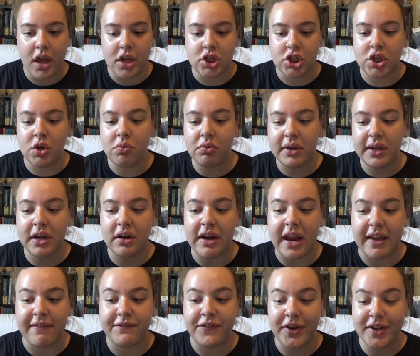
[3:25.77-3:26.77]
She will hear
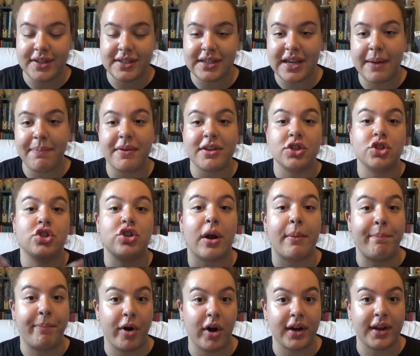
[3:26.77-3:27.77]
a footstep and
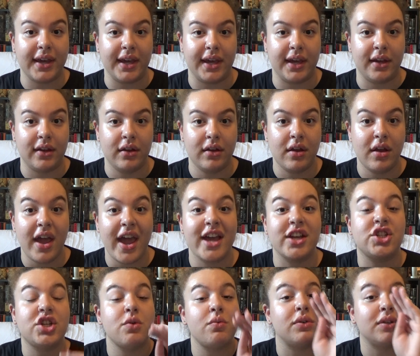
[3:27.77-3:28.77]
start barking.
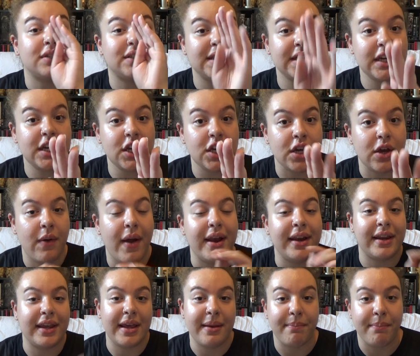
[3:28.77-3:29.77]
And she will see you
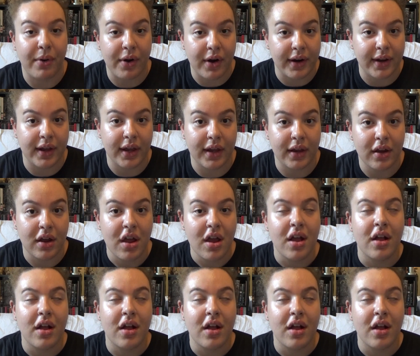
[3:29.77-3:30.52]
and keep barking.